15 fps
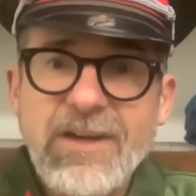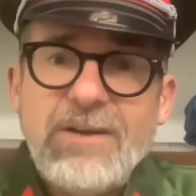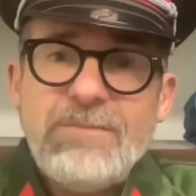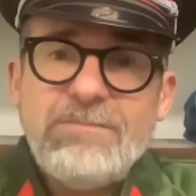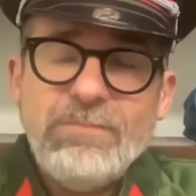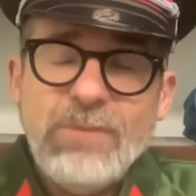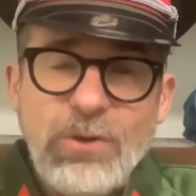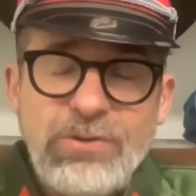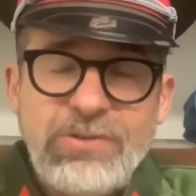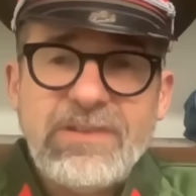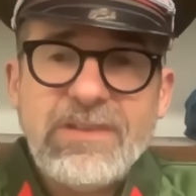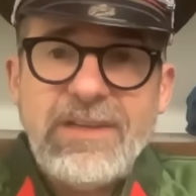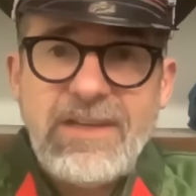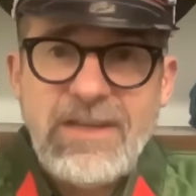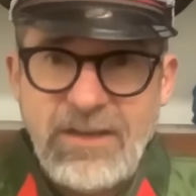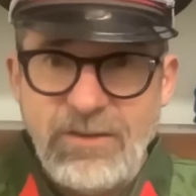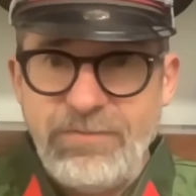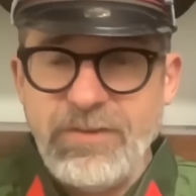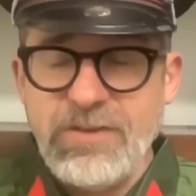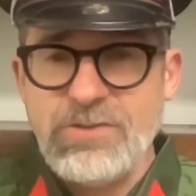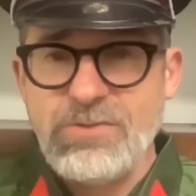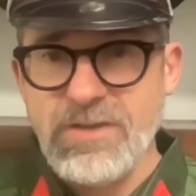a mostly
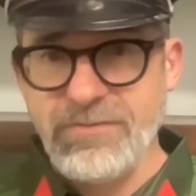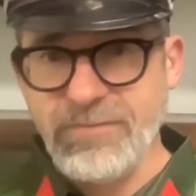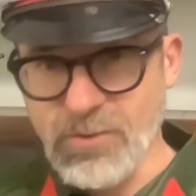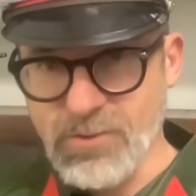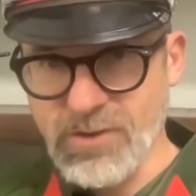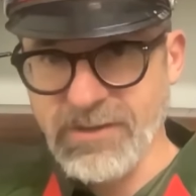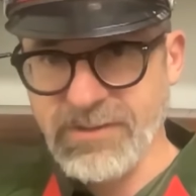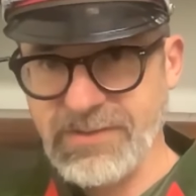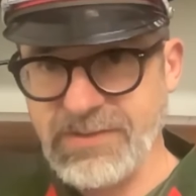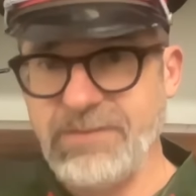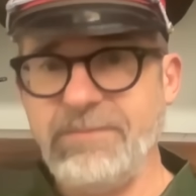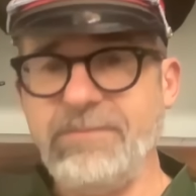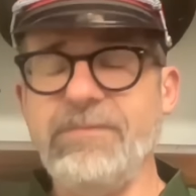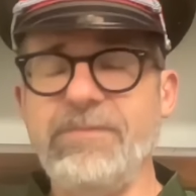infantry force.